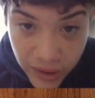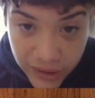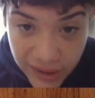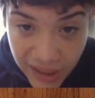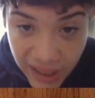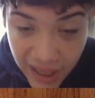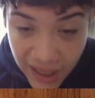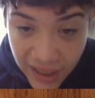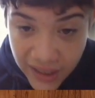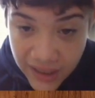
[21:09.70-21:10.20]

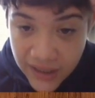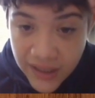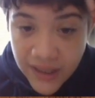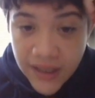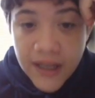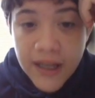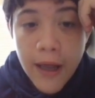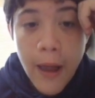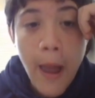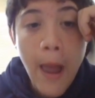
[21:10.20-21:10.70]
wanna
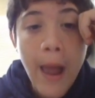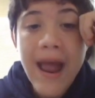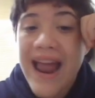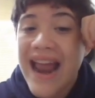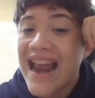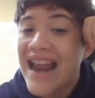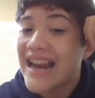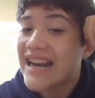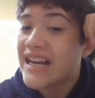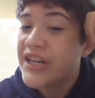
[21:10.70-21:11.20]

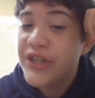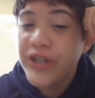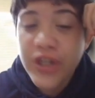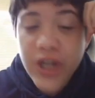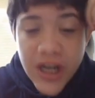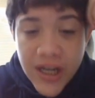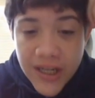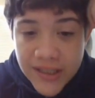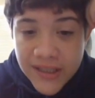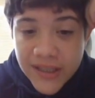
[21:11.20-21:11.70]

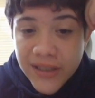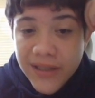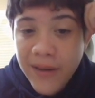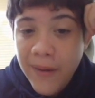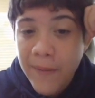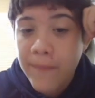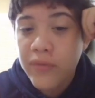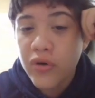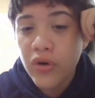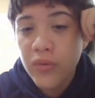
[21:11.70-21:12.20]

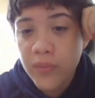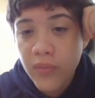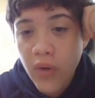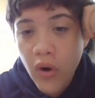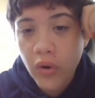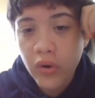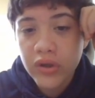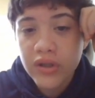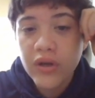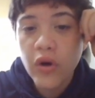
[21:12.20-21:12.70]
just
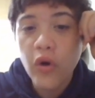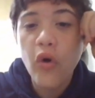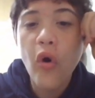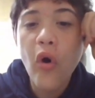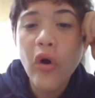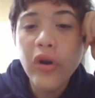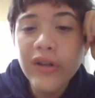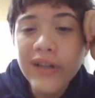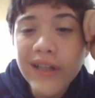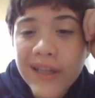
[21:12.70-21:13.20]
promote.
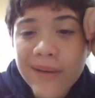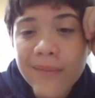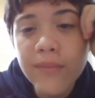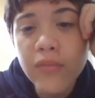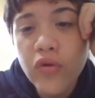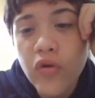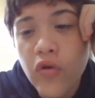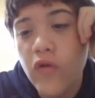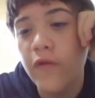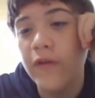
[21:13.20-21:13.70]
Only
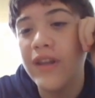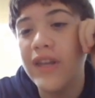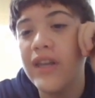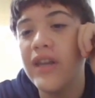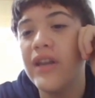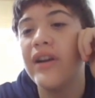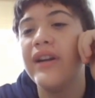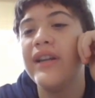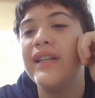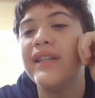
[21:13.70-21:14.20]
move
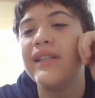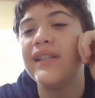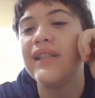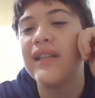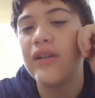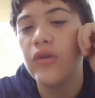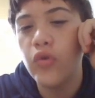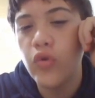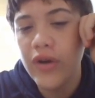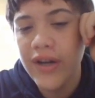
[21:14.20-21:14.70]
here
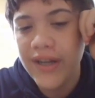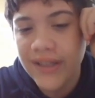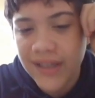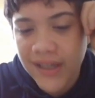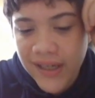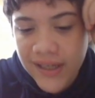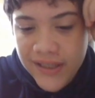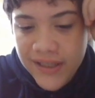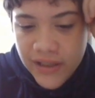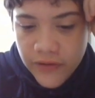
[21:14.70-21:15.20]
is queen
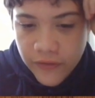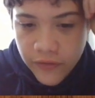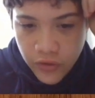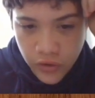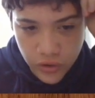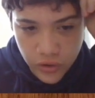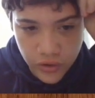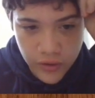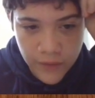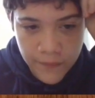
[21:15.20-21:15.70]
takes
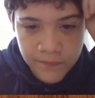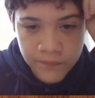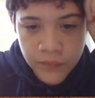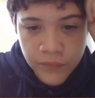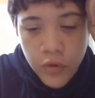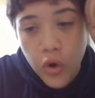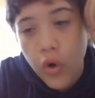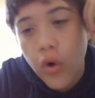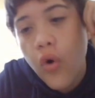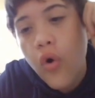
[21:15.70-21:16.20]
e4
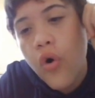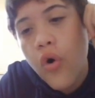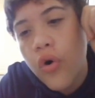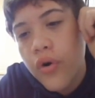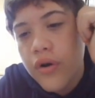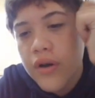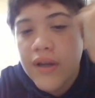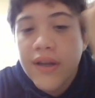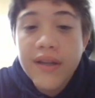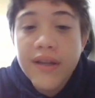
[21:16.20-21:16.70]

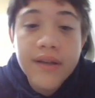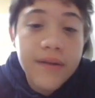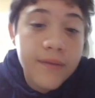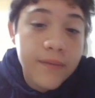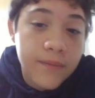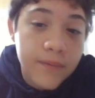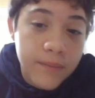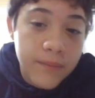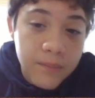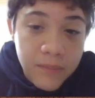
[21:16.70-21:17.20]
or
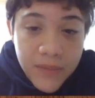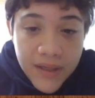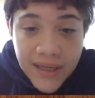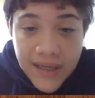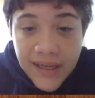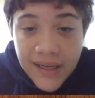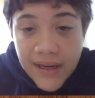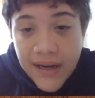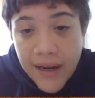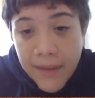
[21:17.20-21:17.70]

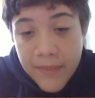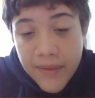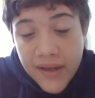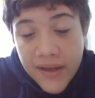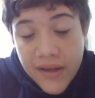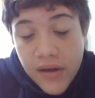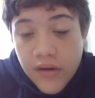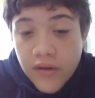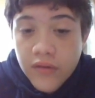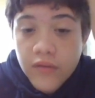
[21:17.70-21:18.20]
king
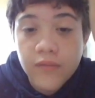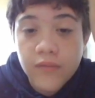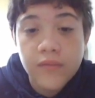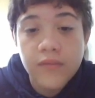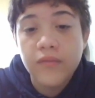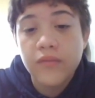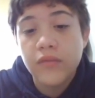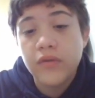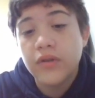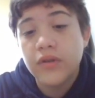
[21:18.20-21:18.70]
coming here.
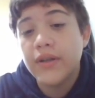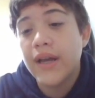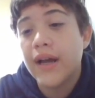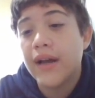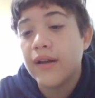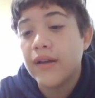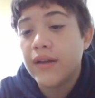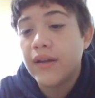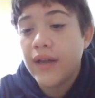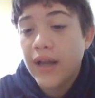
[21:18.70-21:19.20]

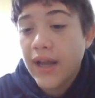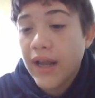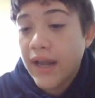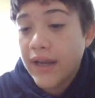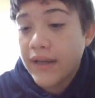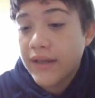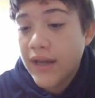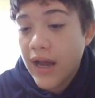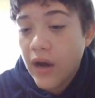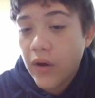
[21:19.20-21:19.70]
Yeah,
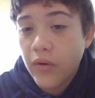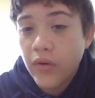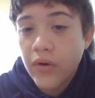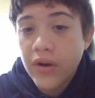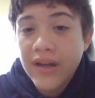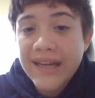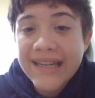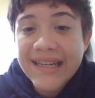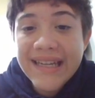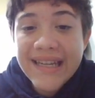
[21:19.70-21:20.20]
and
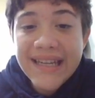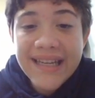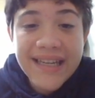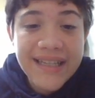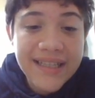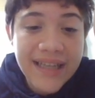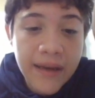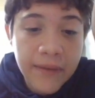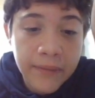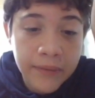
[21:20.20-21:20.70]
now king
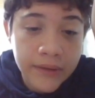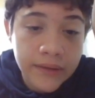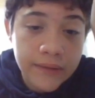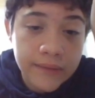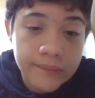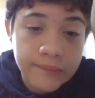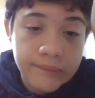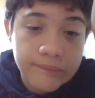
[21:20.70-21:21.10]
e7.